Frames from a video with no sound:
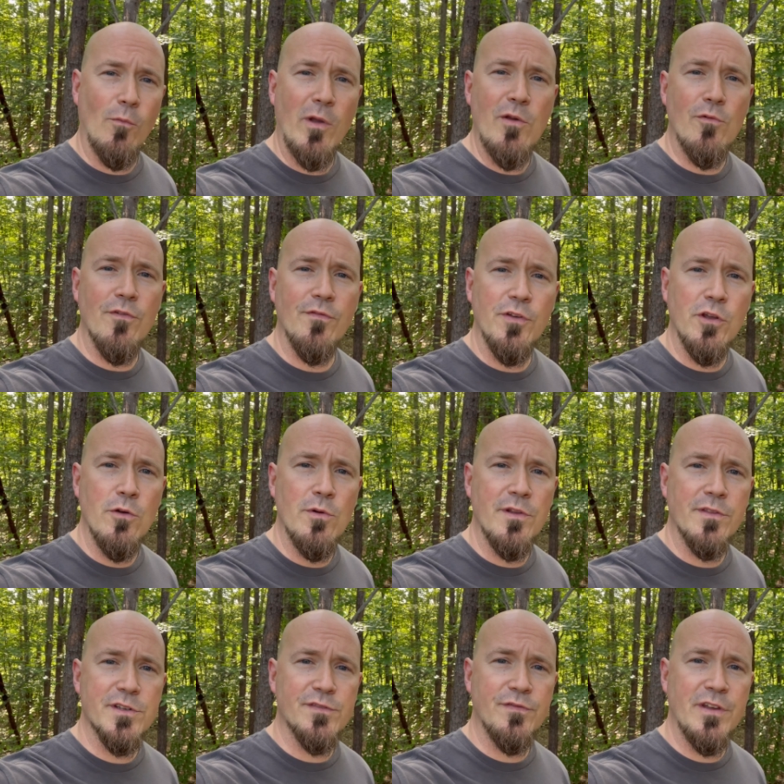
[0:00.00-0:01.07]
we reviewed in
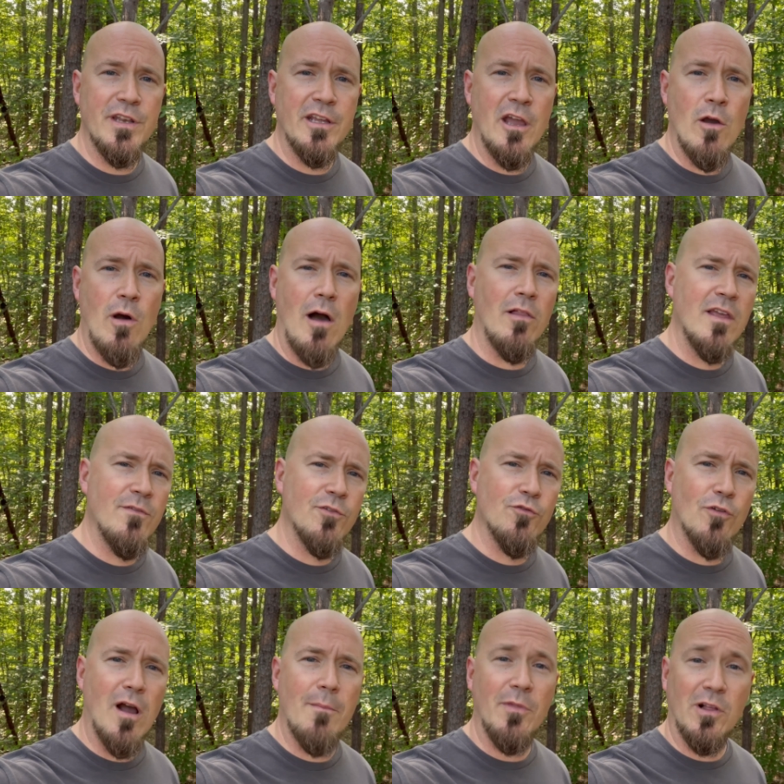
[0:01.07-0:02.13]
this video. I'll even
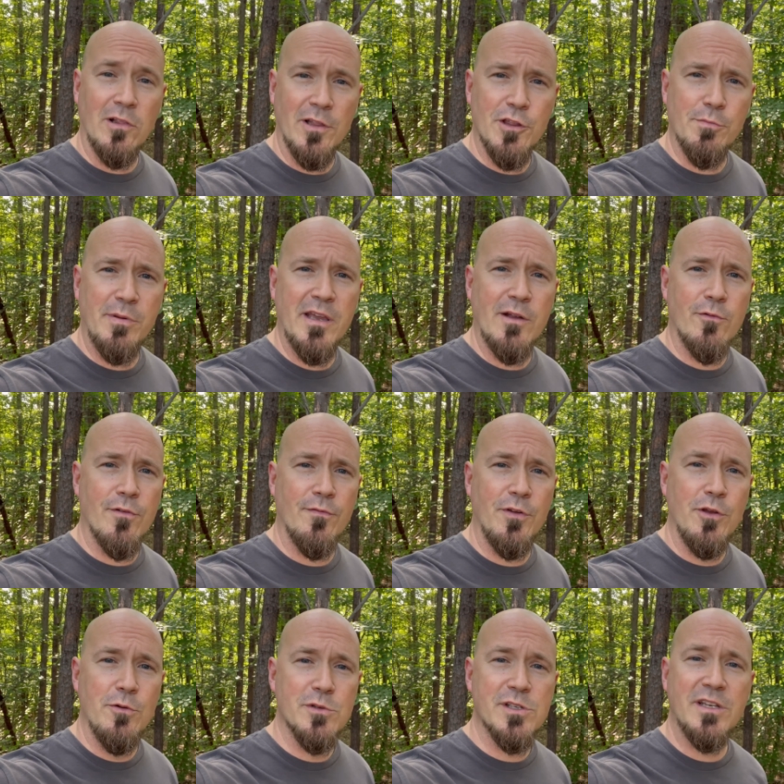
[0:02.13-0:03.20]
drop the clinch pick
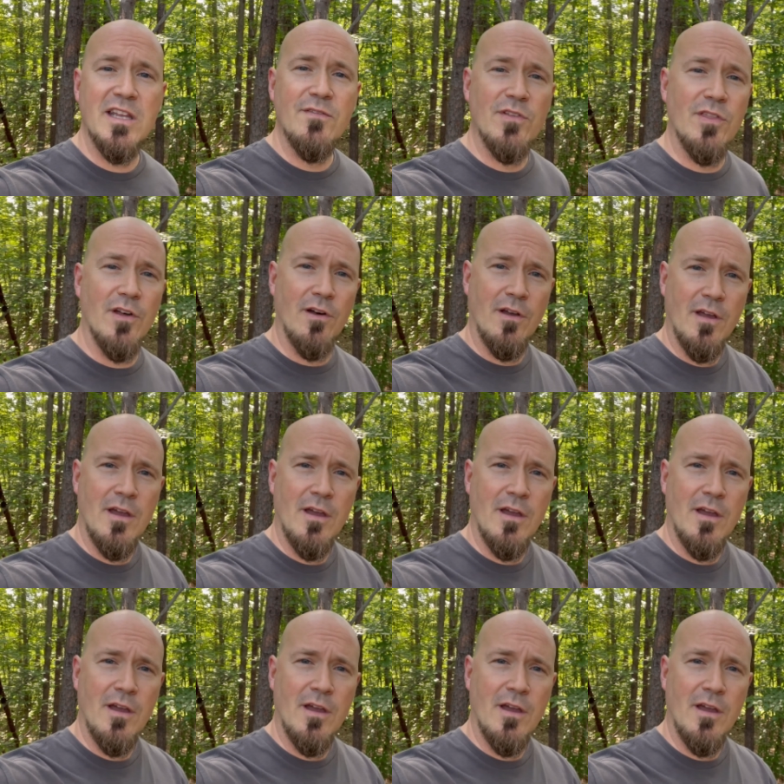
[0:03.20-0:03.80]
reviews and even the